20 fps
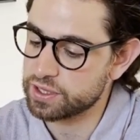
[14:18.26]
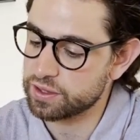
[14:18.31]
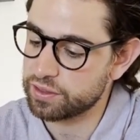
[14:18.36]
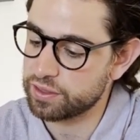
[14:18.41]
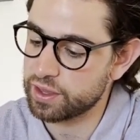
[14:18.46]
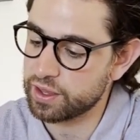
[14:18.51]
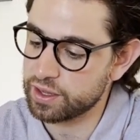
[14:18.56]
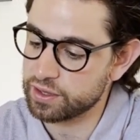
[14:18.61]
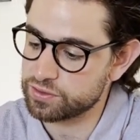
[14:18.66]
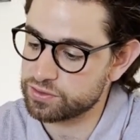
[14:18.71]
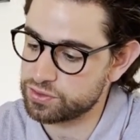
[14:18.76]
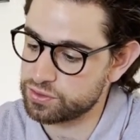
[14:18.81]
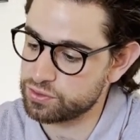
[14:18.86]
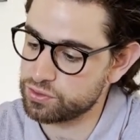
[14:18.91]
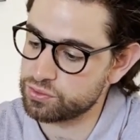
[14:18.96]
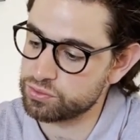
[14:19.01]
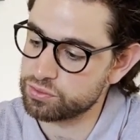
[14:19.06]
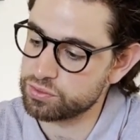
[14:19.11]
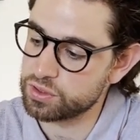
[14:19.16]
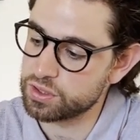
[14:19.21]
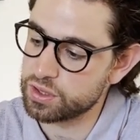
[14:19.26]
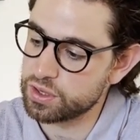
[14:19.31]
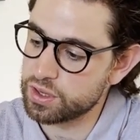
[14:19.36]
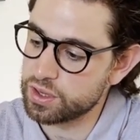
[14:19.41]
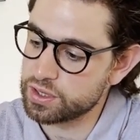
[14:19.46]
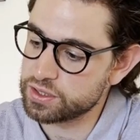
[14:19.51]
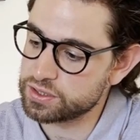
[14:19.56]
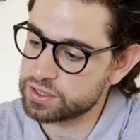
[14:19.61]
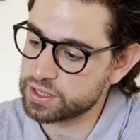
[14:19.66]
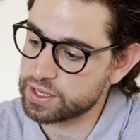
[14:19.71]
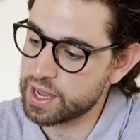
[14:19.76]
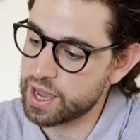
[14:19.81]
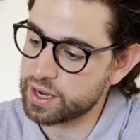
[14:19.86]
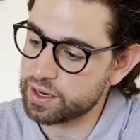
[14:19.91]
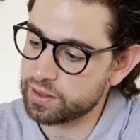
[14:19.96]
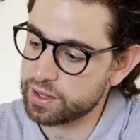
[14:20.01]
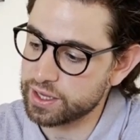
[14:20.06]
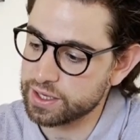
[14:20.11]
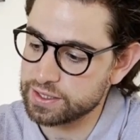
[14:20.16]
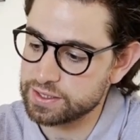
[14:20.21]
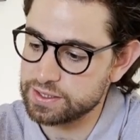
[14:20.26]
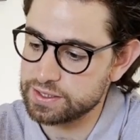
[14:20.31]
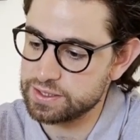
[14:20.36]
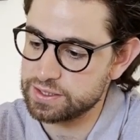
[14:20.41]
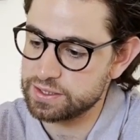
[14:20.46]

thing to kind of like